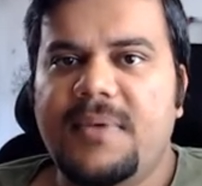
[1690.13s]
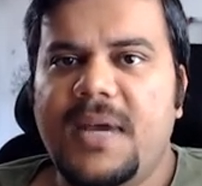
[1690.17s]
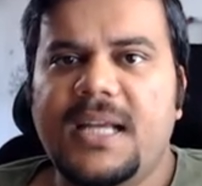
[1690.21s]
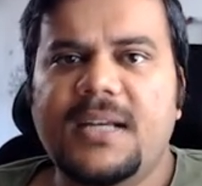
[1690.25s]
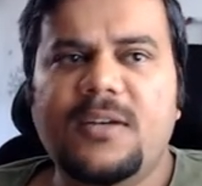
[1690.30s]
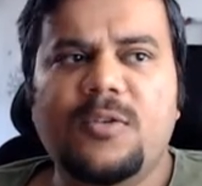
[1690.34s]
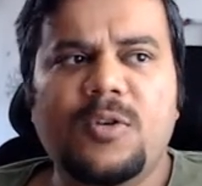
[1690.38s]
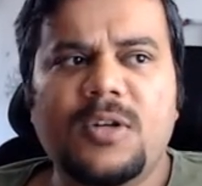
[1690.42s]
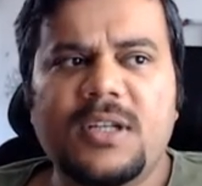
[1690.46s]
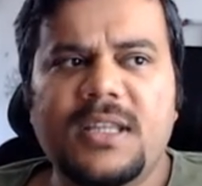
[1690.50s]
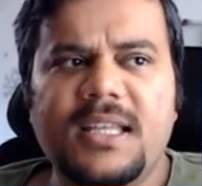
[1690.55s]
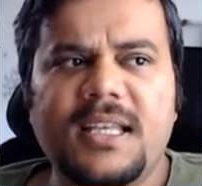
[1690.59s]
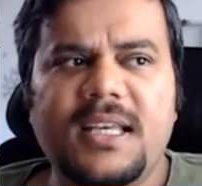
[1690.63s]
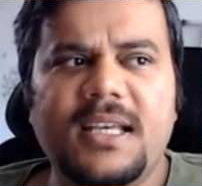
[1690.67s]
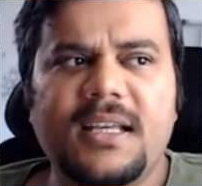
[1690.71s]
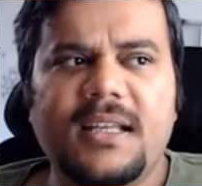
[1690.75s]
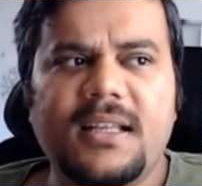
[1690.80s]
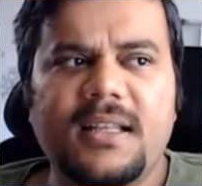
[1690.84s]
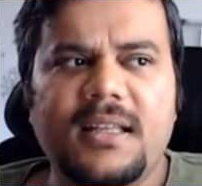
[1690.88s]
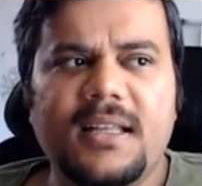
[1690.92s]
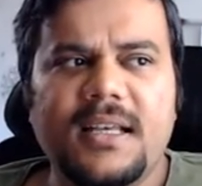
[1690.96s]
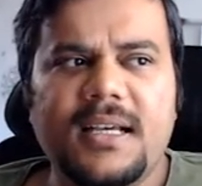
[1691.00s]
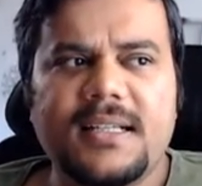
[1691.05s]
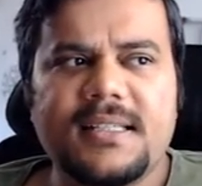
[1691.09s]
I don't
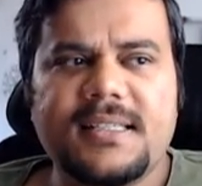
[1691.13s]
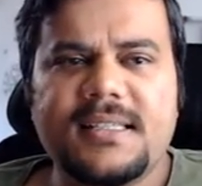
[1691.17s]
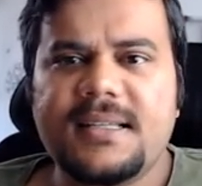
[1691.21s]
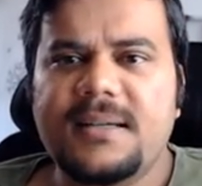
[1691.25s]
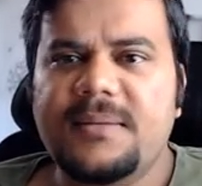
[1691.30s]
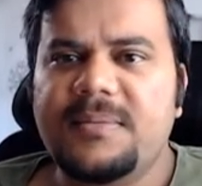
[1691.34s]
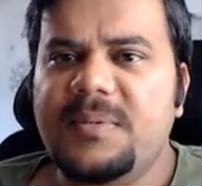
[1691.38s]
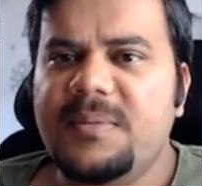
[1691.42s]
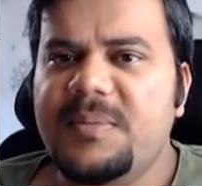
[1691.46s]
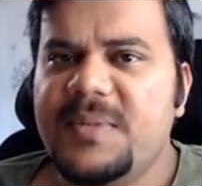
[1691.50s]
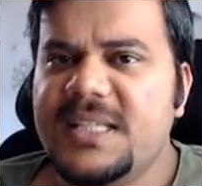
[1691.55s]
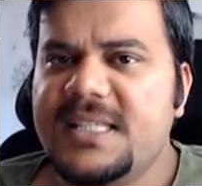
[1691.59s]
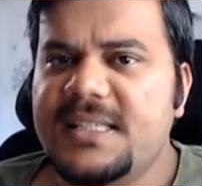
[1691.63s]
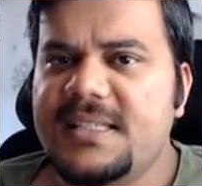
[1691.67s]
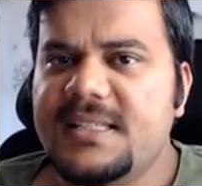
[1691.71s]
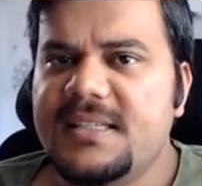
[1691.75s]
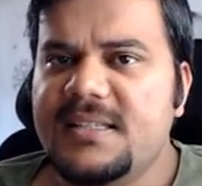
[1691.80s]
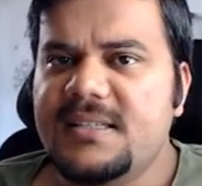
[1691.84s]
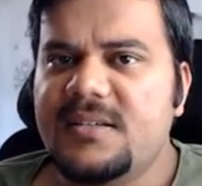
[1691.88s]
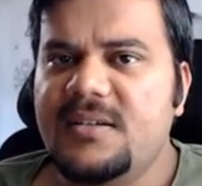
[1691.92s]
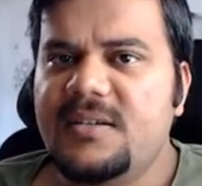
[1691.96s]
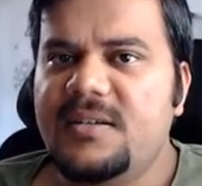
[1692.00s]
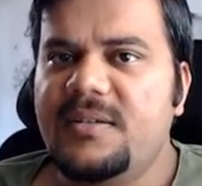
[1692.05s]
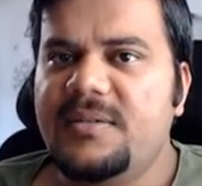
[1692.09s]
think they accept
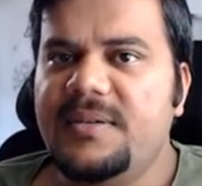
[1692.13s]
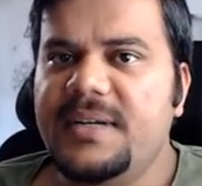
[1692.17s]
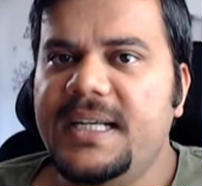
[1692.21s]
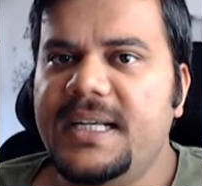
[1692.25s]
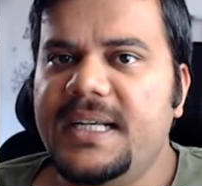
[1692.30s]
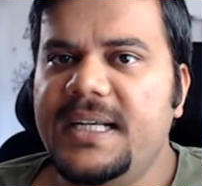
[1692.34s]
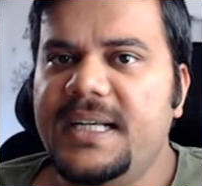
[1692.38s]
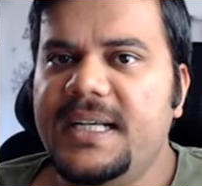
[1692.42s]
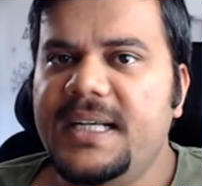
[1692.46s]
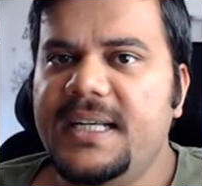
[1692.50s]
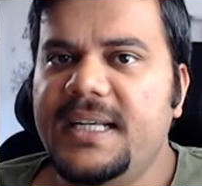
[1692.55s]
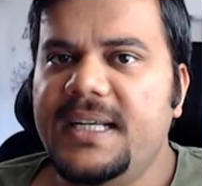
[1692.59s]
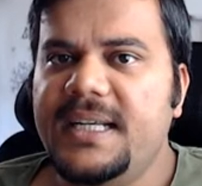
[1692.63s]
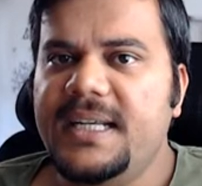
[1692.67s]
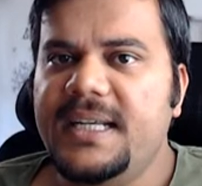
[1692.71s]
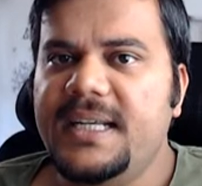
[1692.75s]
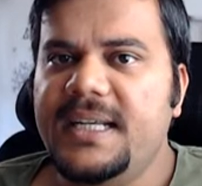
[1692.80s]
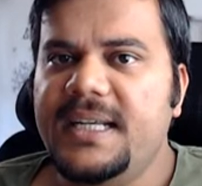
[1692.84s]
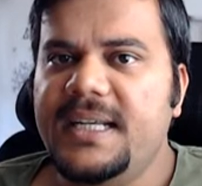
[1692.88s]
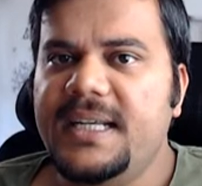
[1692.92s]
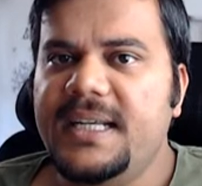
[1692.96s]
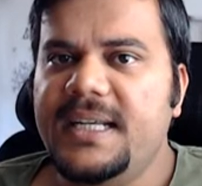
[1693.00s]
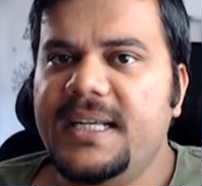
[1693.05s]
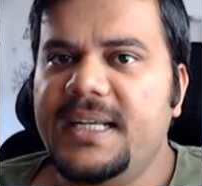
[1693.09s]
messages on Twitter, just
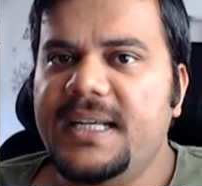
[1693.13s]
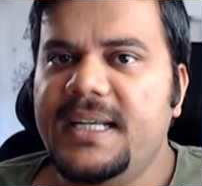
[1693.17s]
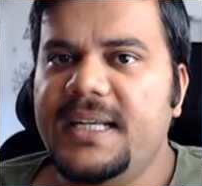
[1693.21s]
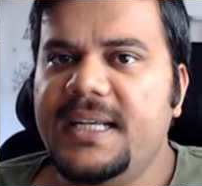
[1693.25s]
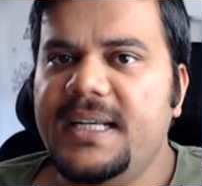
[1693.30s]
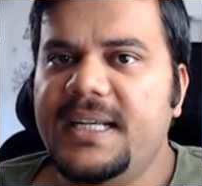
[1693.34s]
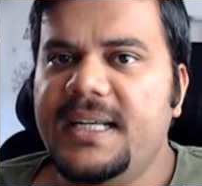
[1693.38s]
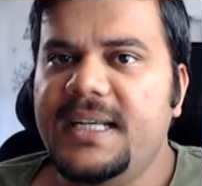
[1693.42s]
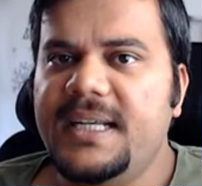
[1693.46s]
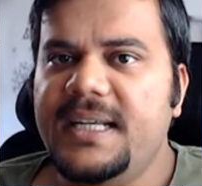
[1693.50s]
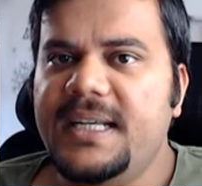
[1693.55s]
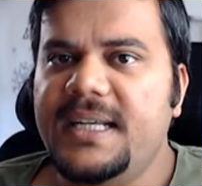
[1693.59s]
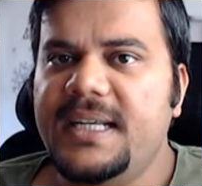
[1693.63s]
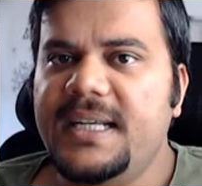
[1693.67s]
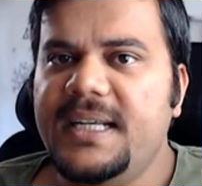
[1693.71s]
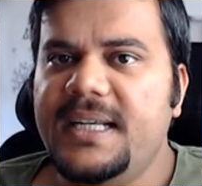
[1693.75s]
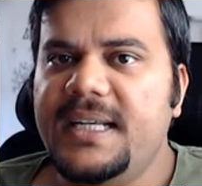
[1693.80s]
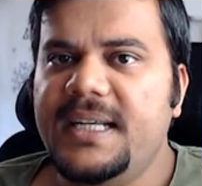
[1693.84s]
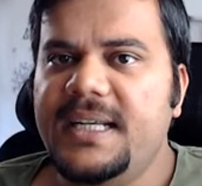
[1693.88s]
like IND.